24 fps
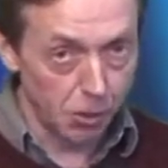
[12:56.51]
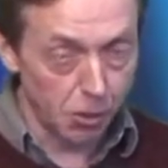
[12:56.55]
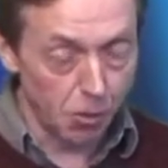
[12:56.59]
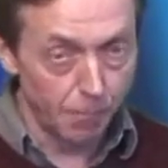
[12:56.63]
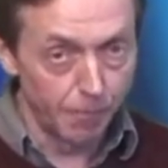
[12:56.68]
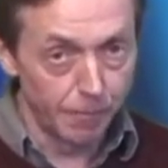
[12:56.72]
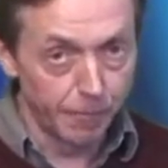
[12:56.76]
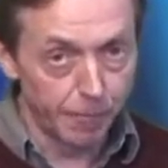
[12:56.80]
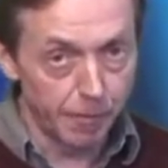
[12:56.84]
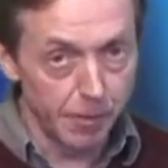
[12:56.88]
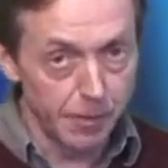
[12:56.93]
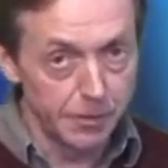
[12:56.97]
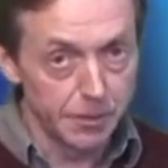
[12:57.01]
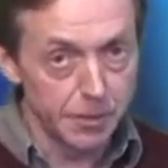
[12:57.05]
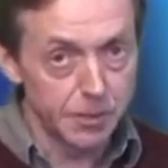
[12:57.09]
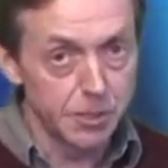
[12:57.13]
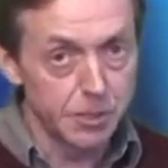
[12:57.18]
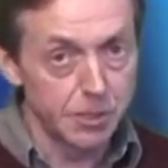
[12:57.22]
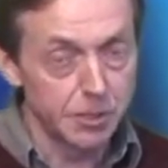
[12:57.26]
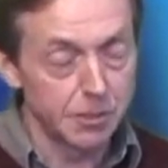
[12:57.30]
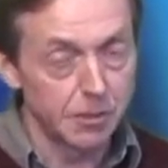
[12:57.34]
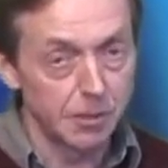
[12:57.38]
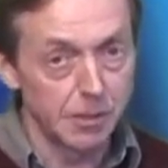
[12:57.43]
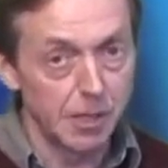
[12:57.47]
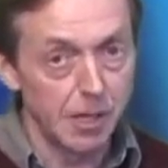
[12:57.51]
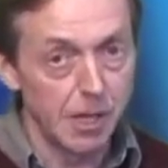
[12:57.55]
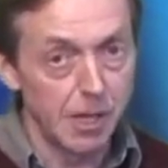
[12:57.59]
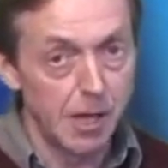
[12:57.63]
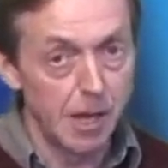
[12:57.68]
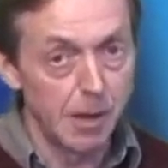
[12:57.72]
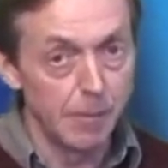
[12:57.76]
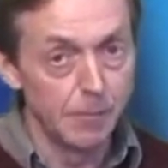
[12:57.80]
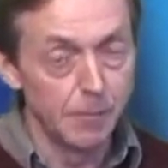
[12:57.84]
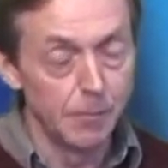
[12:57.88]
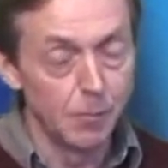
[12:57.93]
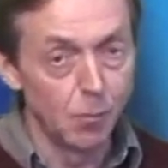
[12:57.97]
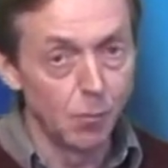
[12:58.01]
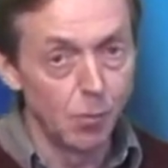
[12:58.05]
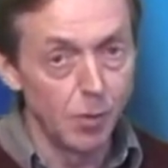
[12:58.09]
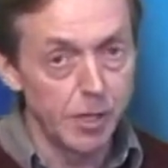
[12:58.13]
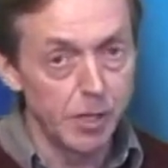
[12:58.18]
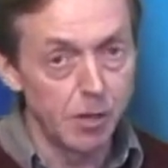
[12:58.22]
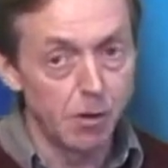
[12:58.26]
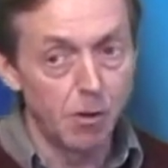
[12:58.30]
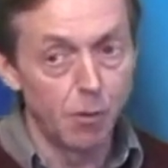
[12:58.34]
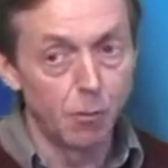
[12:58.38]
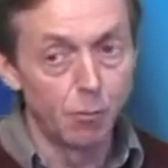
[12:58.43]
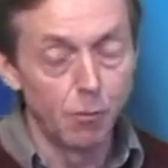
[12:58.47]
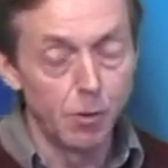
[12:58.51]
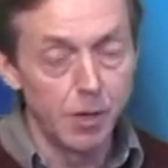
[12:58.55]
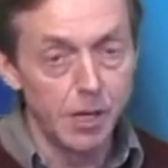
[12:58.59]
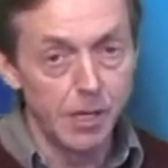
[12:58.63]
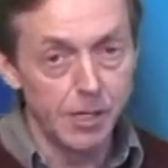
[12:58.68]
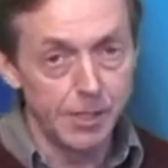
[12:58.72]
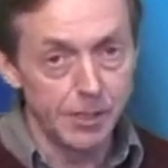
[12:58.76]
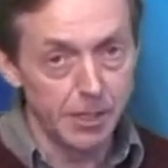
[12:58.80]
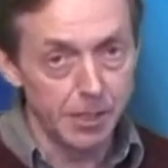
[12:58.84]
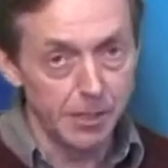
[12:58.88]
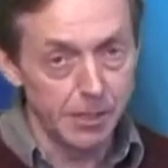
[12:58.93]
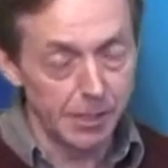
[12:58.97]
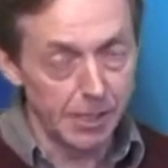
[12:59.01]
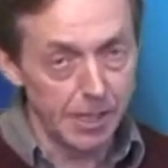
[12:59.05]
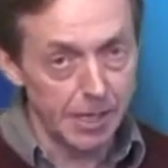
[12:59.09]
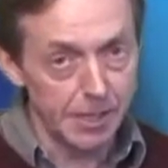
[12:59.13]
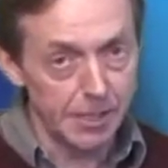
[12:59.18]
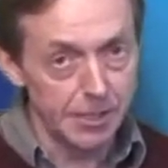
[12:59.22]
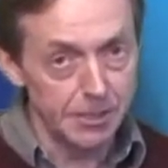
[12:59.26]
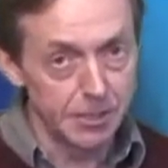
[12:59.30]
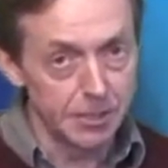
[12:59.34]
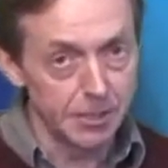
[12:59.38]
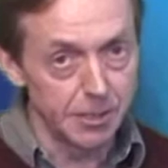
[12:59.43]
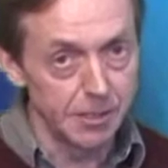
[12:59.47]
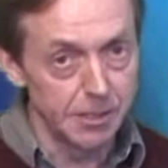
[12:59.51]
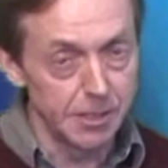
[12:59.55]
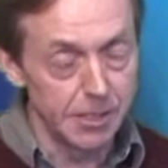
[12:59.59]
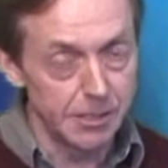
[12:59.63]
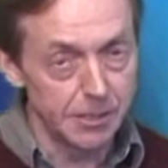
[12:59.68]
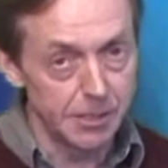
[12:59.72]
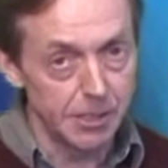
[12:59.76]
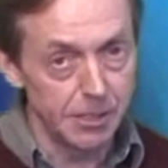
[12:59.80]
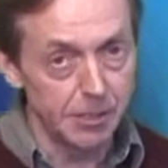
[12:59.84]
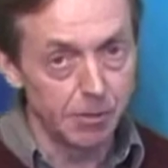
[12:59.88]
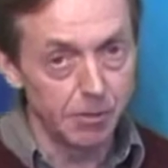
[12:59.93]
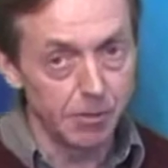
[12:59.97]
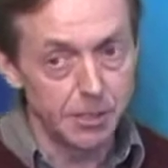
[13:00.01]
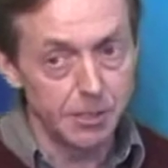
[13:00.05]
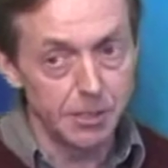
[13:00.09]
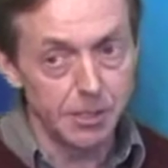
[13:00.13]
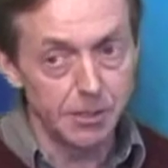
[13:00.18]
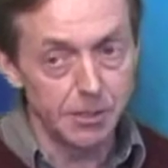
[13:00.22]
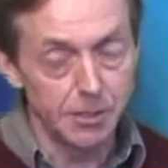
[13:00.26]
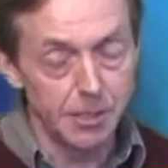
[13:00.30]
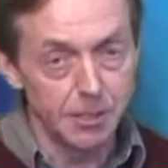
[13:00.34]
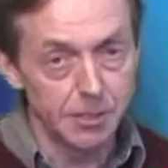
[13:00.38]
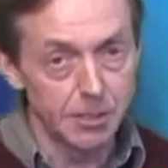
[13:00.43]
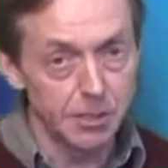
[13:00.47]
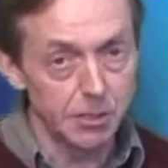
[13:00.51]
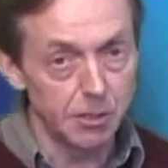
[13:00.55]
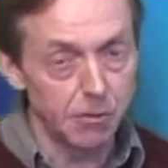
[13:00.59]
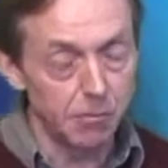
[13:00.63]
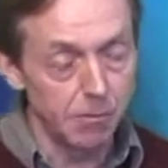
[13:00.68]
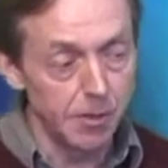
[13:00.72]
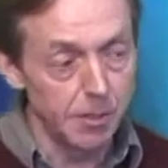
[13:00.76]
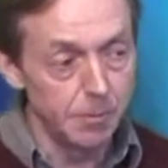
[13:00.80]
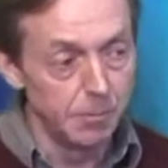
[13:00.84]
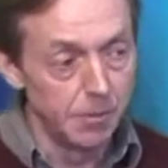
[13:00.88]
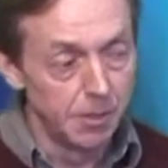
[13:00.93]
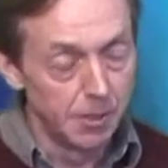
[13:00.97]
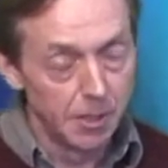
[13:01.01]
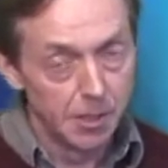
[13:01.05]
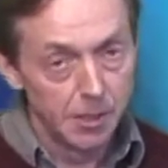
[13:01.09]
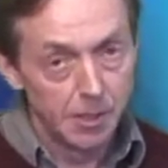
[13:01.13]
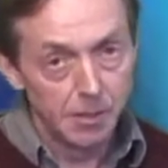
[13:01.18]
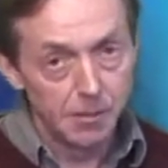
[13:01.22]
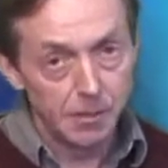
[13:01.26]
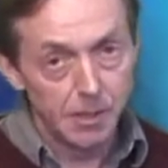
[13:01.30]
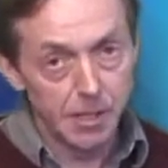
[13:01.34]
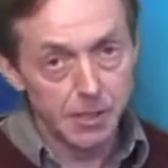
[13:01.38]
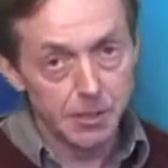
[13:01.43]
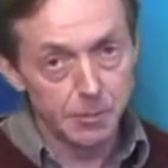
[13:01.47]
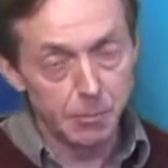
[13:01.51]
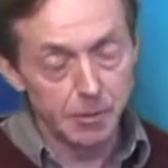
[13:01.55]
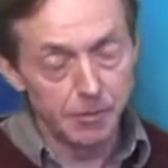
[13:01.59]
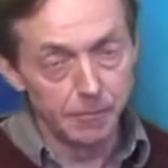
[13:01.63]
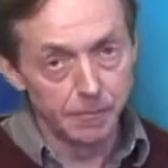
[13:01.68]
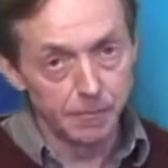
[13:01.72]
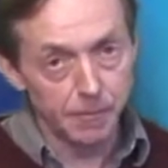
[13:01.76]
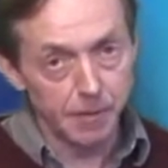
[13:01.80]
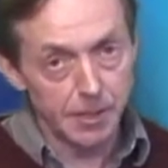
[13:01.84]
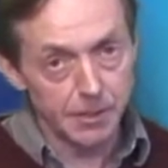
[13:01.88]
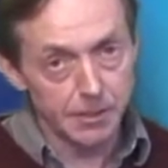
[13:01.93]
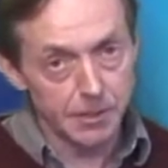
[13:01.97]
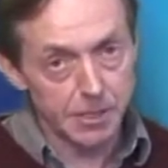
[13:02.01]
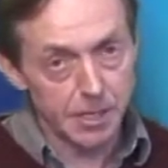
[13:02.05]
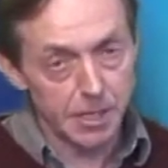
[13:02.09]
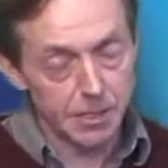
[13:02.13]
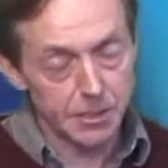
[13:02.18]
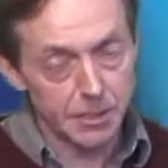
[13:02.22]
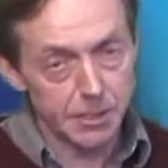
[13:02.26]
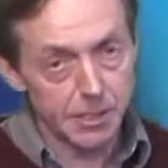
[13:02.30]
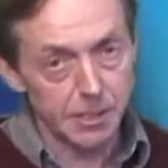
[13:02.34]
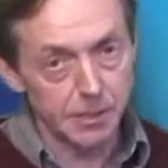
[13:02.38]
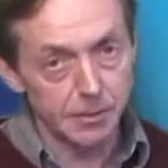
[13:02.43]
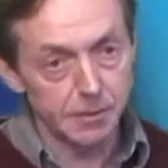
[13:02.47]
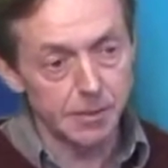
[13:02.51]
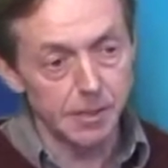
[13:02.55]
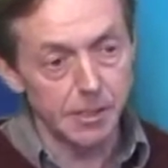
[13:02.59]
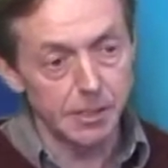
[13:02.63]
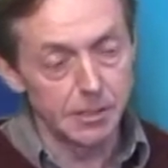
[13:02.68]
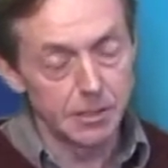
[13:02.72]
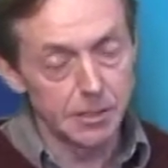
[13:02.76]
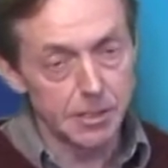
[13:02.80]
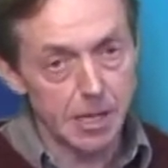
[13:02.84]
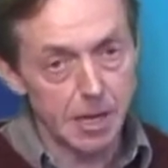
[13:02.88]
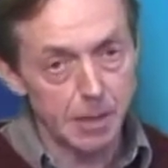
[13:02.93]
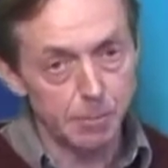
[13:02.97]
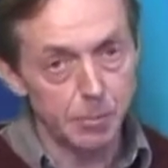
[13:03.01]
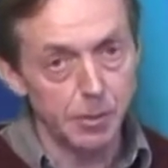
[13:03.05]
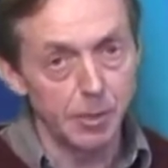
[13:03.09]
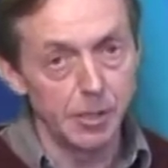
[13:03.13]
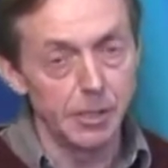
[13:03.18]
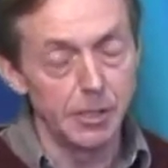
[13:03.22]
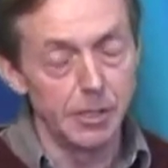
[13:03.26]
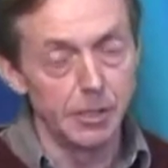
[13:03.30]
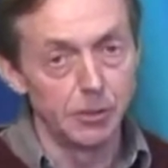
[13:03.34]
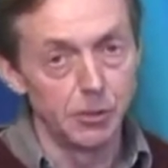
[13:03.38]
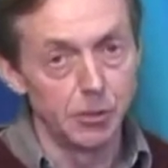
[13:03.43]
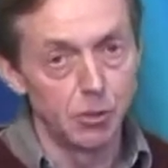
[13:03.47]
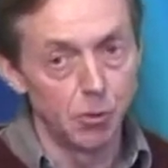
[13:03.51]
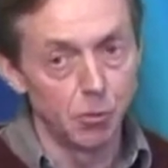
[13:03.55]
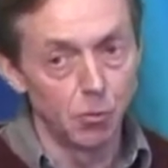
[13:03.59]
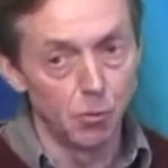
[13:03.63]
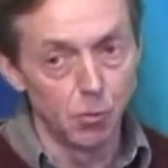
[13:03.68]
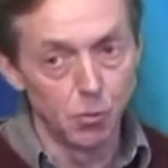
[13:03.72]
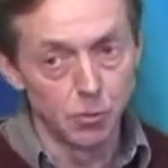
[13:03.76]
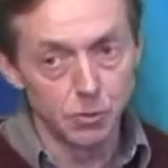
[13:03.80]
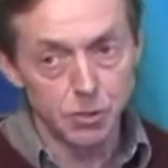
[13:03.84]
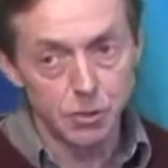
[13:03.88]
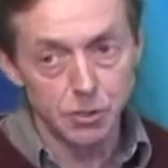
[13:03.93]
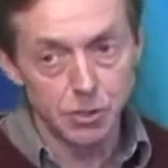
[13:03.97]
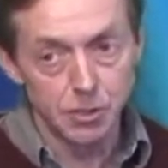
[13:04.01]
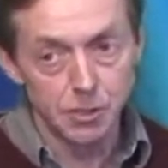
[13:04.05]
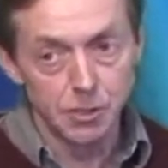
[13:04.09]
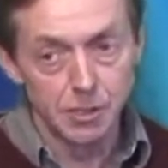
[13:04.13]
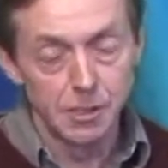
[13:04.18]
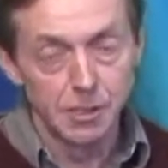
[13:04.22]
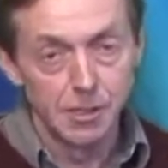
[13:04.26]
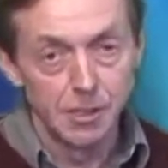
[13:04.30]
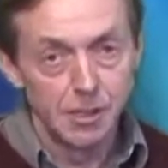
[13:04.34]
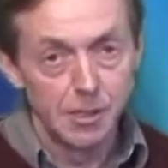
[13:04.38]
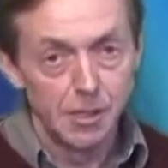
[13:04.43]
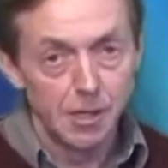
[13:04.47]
conference. We are really going to get into the nitty-gritty this time. There's been fantastic things happening in courts